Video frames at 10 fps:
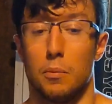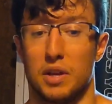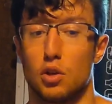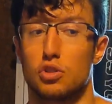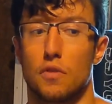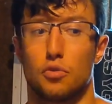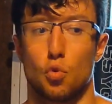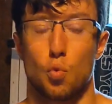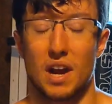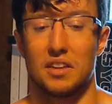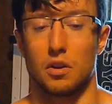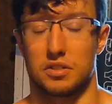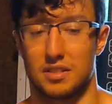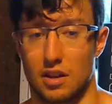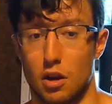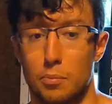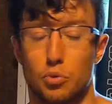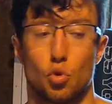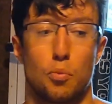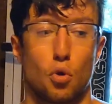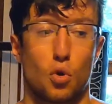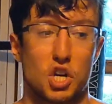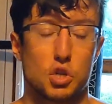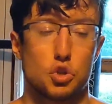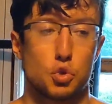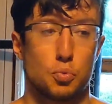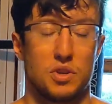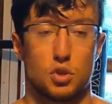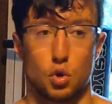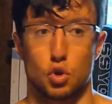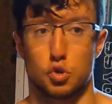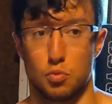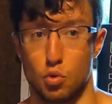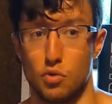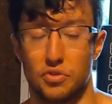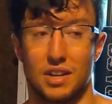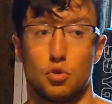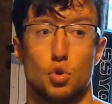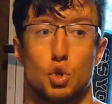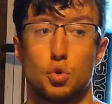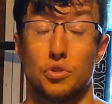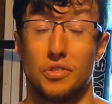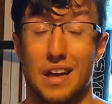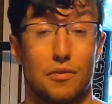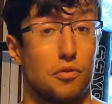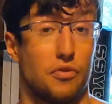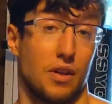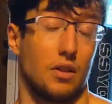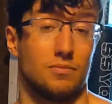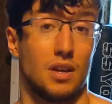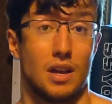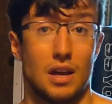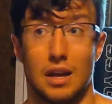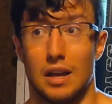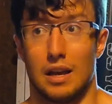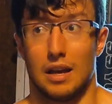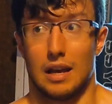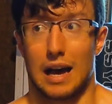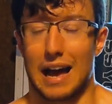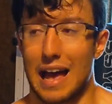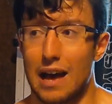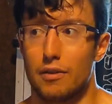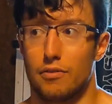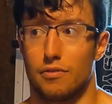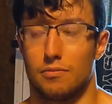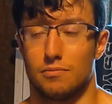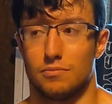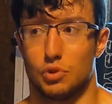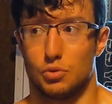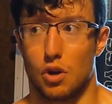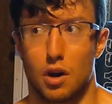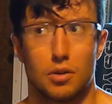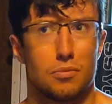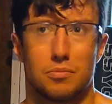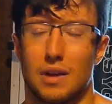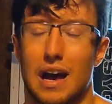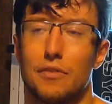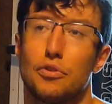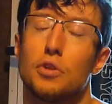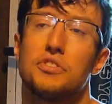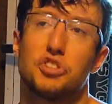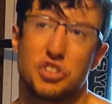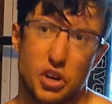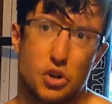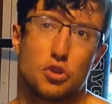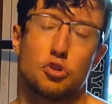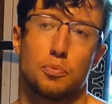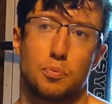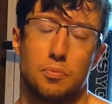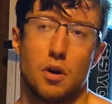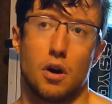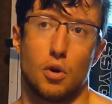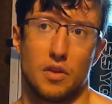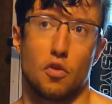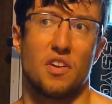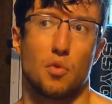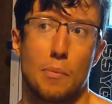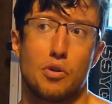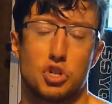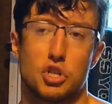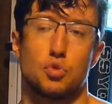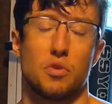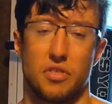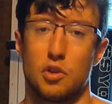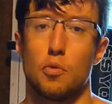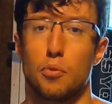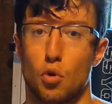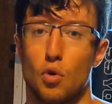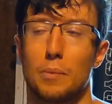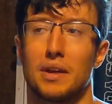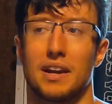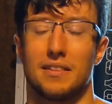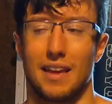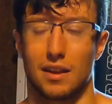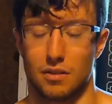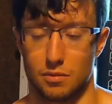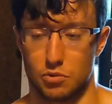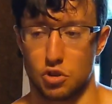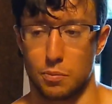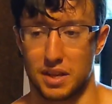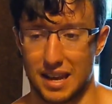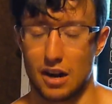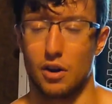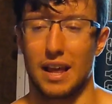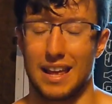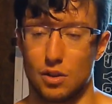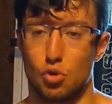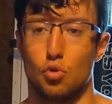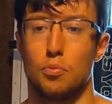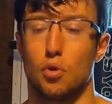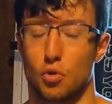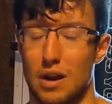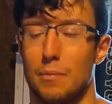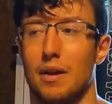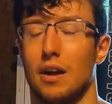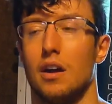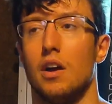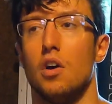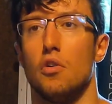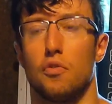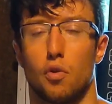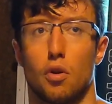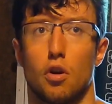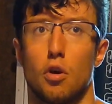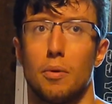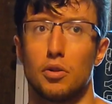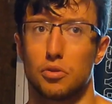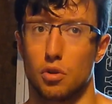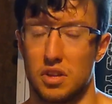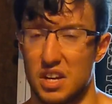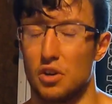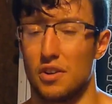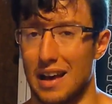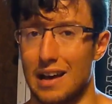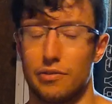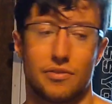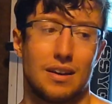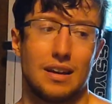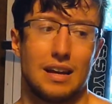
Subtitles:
Because of the way they're set up, the progression should be so smooth that you should never fail. I've done serious evolving rep ranges within a program that I've taken some care into programming for about a year and a half.